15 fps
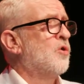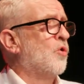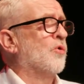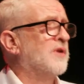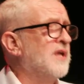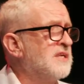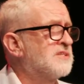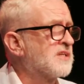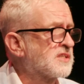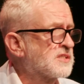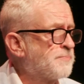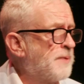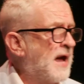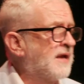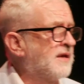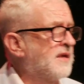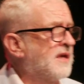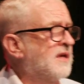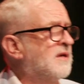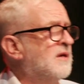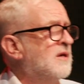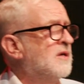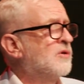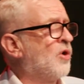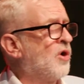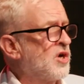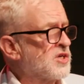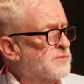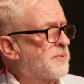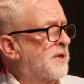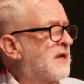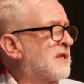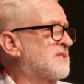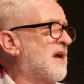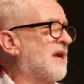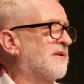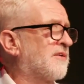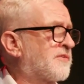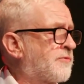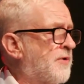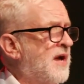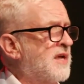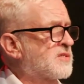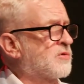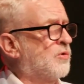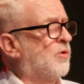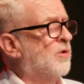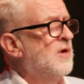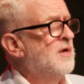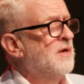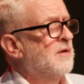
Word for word: or needs expanding, your hospital is under threat or